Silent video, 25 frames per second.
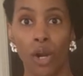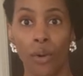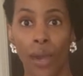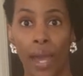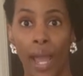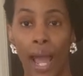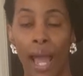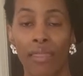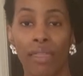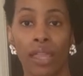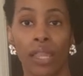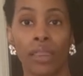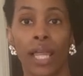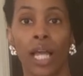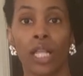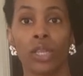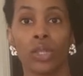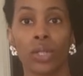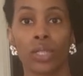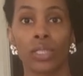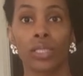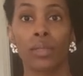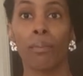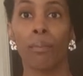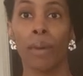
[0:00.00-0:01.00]
Okay, I think that
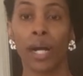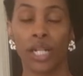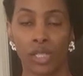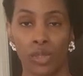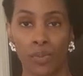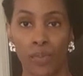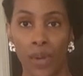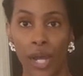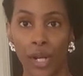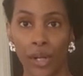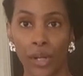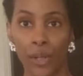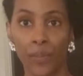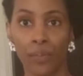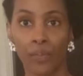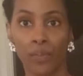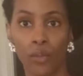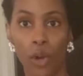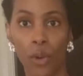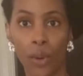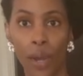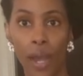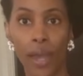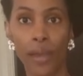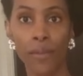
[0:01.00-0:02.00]
looks much better,
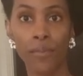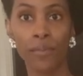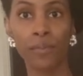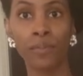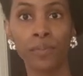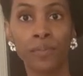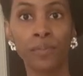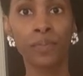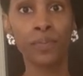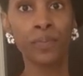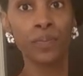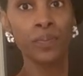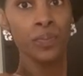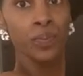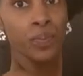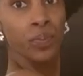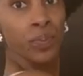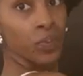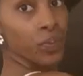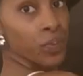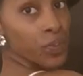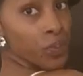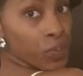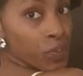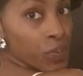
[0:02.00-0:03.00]
okay?
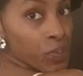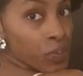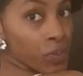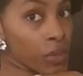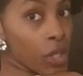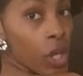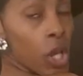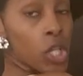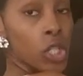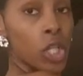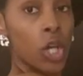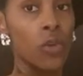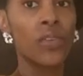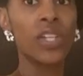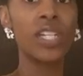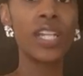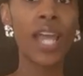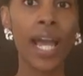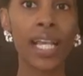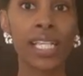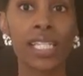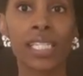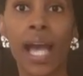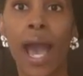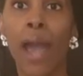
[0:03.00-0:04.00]
So the
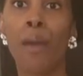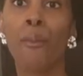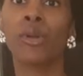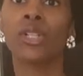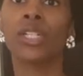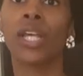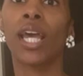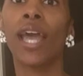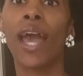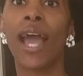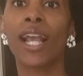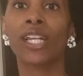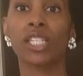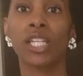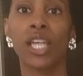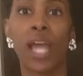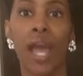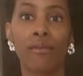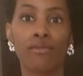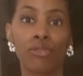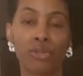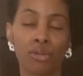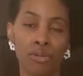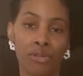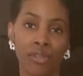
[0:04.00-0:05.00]
next time, which I actually
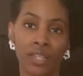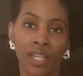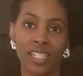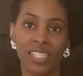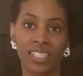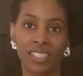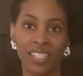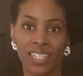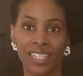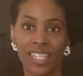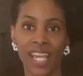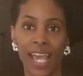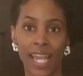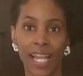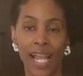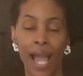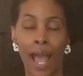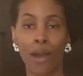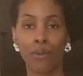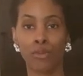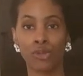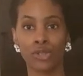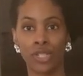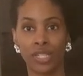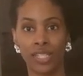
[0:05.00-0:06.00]
have two things to take,
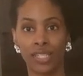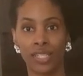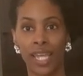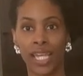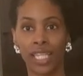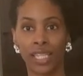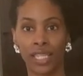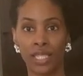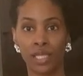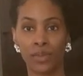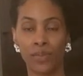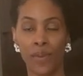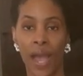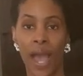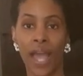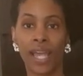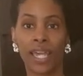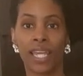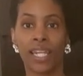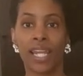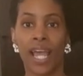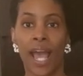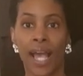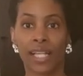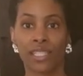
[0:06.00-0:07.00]
I would just take this
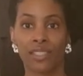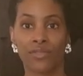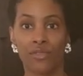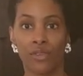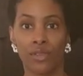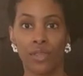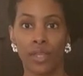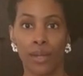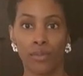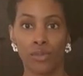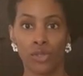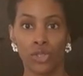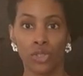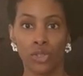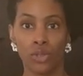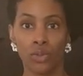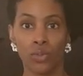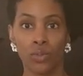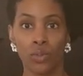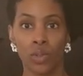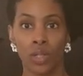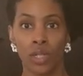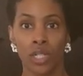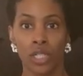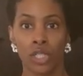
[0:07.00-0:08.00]
back and ask for them
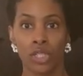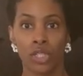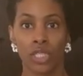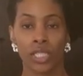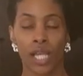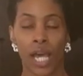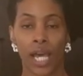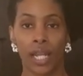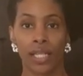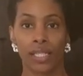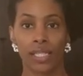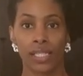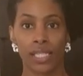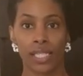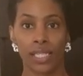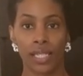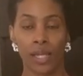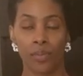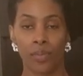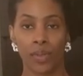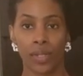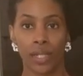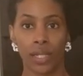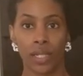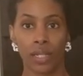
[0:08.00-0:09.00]
to just kind of
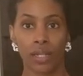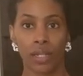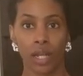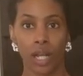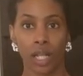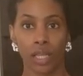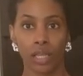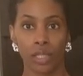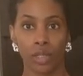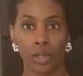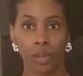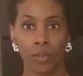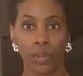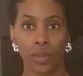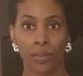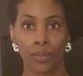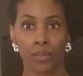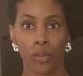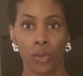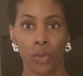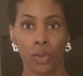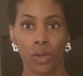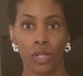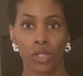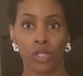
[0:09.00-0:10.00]
snip it in a little bit
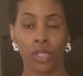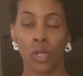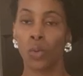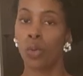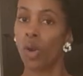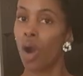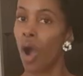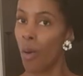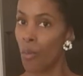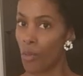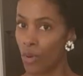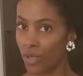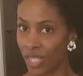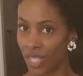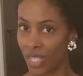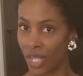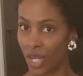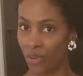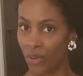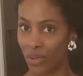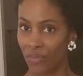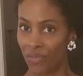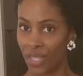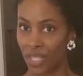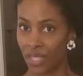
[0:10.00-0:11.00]
more. So we're almost
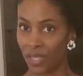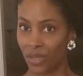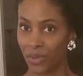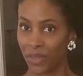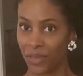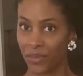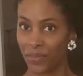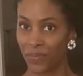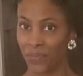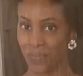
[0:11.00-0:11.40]
there with this one.